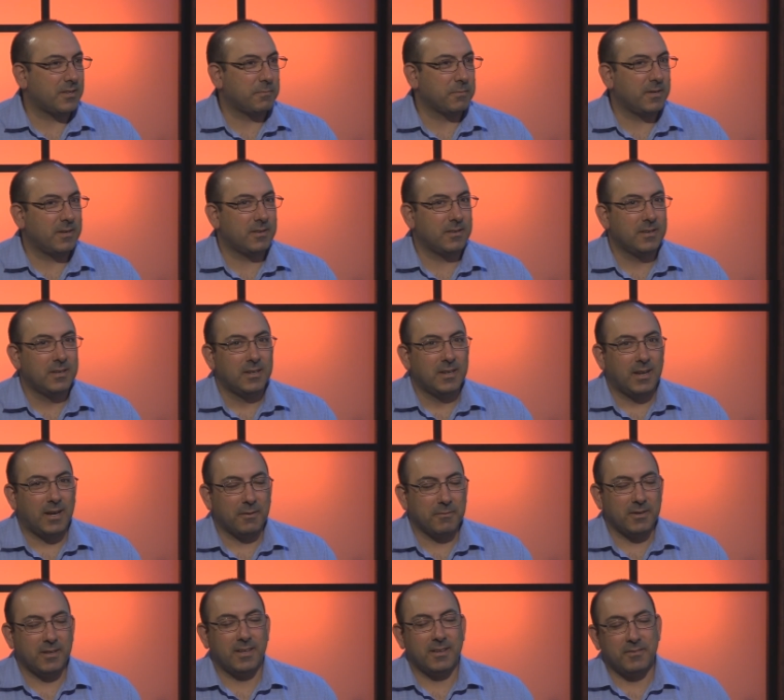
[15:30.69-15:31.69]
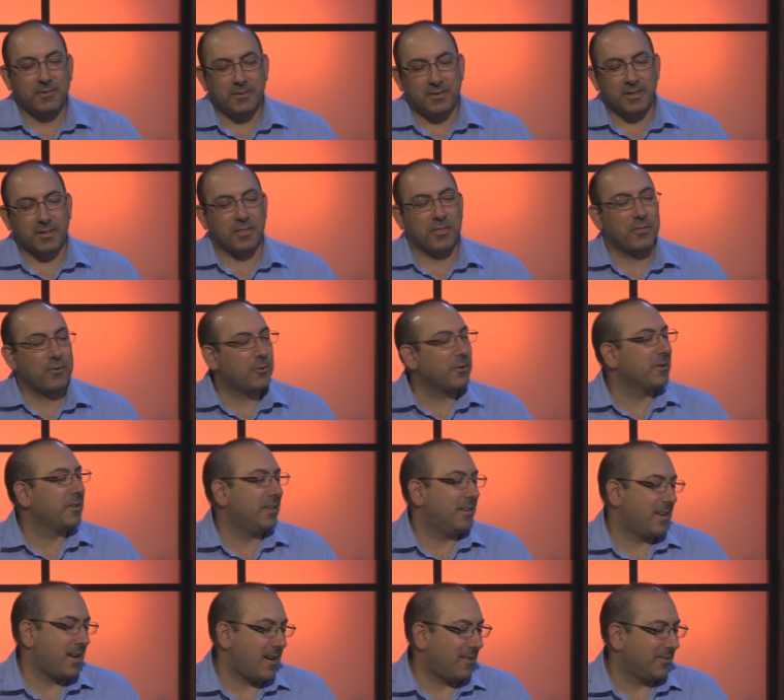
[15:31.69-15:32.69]
I'm gonna I'm gonna give you the
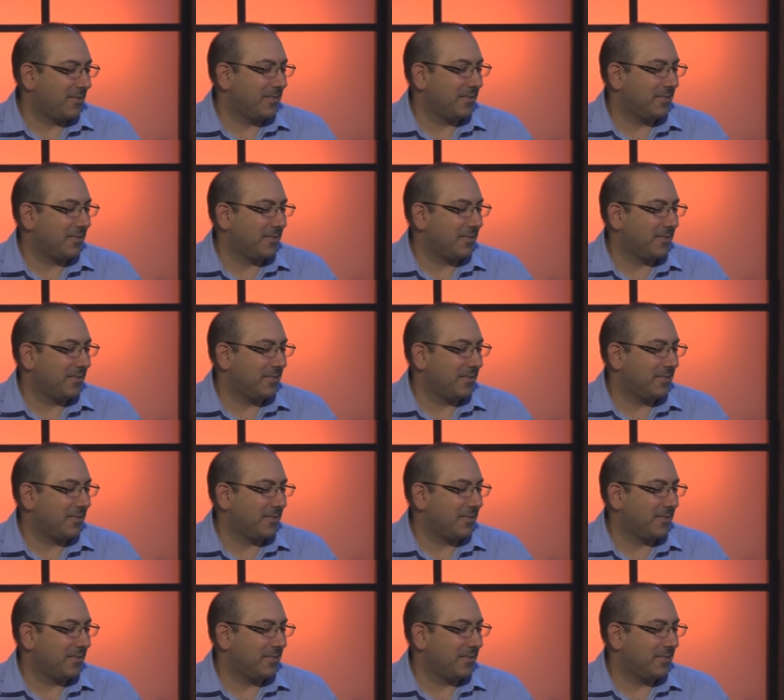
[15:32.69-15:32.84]
authority now